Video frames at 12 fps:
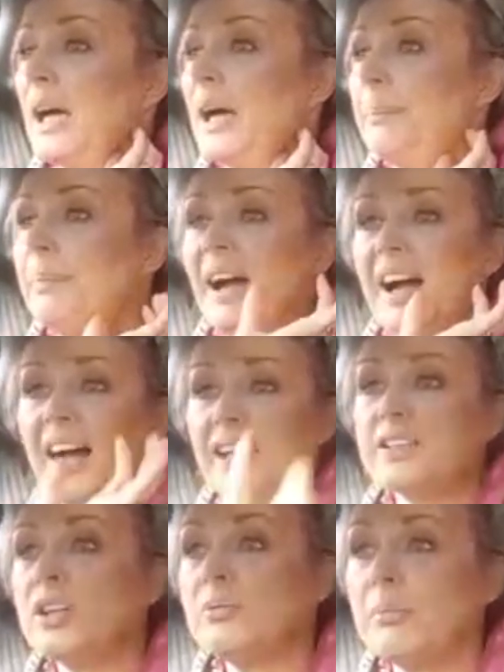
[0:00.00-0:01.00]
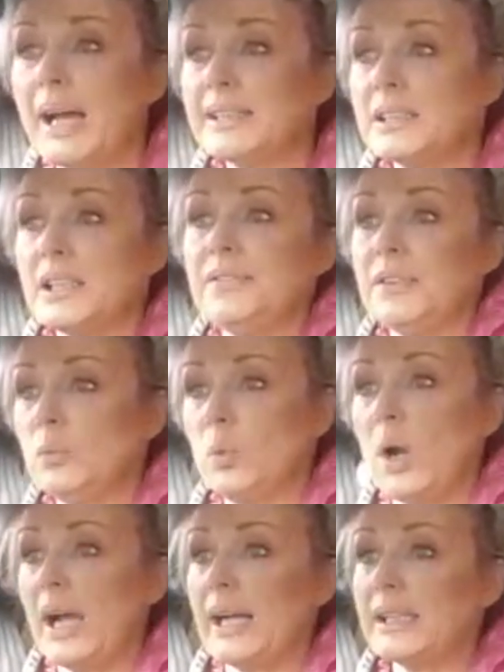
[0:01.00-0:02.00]
but I don't mind if it
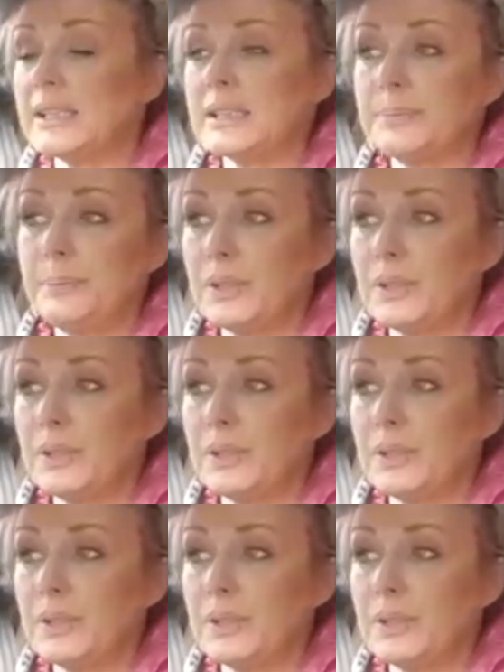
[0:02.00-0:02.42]
works,